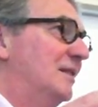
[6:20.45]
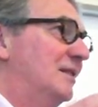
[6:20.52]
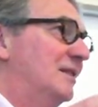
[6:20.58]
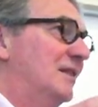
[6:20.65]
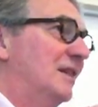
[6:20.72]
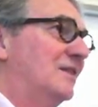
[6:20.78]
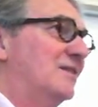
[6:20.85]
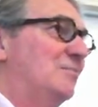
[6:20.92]
It
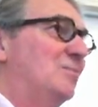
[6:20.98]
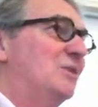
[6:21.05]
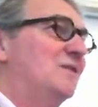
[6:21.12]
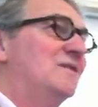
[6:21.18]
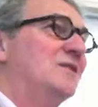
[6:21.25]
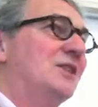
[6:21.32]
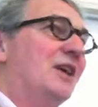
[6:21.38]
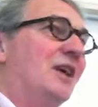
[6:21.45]
takes a bit
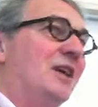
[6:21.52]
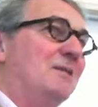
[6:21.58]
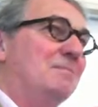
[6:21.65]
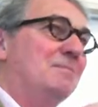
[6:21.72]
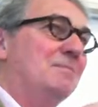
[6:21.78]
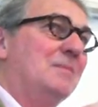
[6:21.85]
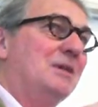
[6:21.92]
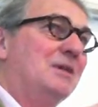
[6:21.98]
of time.
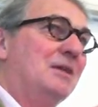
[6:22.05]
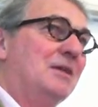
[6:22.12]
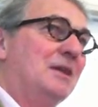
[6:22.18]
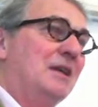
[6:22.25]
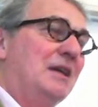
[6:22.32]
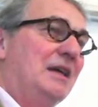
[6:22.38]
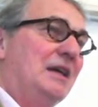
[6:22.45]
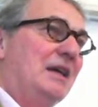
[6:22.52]

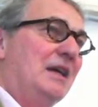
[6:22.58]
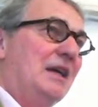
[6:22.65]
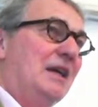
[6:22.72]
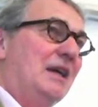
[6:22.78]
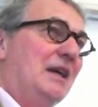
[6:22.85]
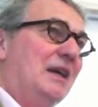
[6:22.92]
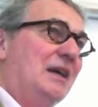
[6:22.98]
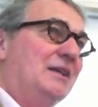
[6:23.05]

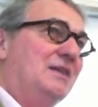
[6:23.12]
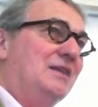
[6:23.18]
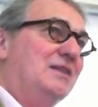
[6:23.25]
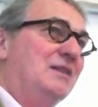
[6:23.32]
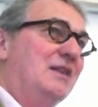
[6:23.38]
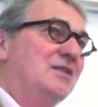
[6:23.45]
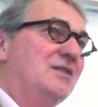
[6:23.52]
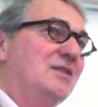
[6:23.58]
And he
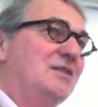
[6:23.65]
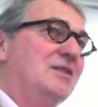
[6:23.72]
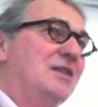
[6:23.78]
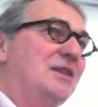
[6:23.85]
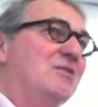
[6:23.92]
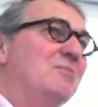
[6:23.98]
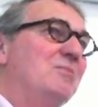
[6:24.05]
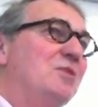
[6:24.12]
says the
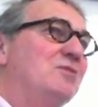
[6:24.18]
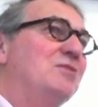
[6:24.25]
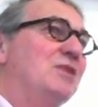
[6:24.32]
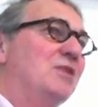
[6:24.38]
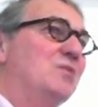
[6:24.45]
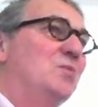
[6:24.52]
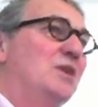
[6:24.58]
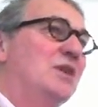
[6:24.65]

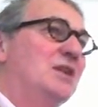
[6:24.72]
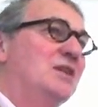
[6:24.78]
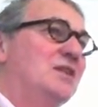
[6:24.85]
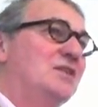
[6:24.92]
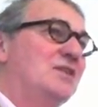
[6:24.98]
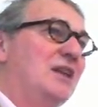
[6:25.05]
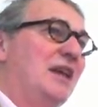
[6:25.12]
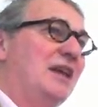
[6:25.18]
therapeutic word
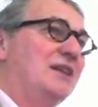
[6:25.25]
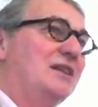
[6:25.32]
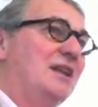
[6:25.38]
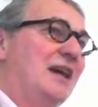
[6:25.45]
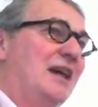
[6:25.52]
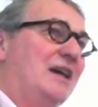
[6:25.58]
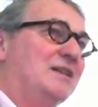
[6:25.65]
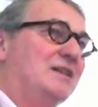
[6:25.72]
is like
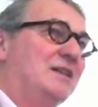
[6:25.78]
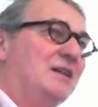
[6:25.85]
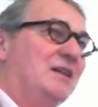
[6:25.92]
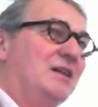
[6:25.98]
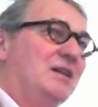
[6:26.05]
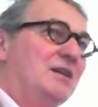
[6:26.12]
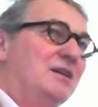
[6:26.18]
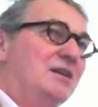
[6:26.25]
that.
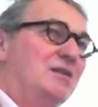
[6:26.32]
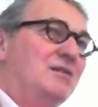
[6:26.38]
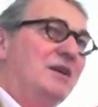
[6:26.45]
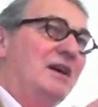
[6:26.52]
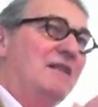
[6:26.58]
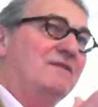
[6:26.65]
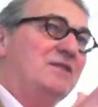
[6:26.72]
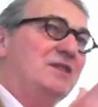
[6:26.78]
You
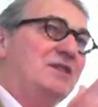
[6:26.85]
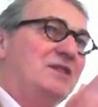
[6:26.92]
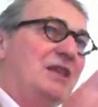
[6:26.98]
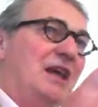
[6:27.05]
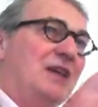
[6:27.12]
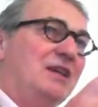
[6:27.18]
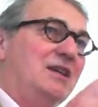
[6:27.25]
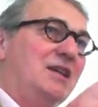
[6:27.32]
have to
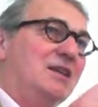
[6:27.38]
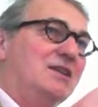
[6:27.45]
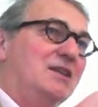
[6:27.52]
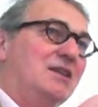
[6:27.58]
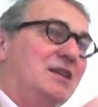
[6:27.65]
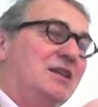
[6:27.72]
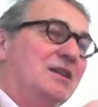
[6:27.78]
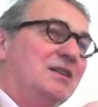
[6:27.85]
take it
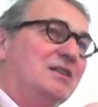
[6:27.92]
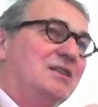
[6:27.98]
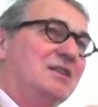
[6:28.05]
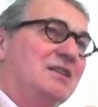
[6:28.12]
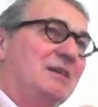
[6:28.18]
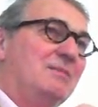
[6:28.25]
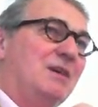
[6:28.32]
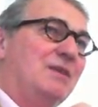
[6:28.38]
and
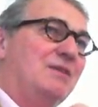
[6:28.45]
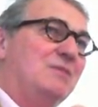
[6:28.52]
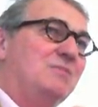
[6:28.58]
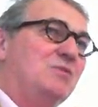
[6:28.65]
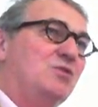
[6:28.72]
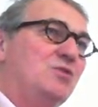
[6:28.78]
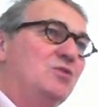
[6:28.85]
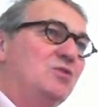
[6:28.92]
somehow
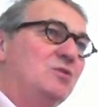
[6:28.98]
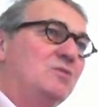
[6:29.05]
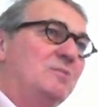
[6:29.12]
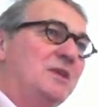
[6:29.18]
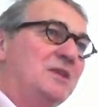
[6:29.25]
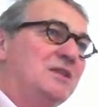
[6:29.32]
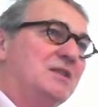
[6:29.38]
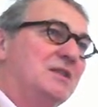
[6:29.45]
absorb
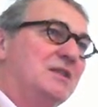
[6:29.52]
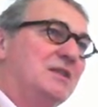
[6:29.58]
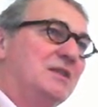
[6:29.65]
it.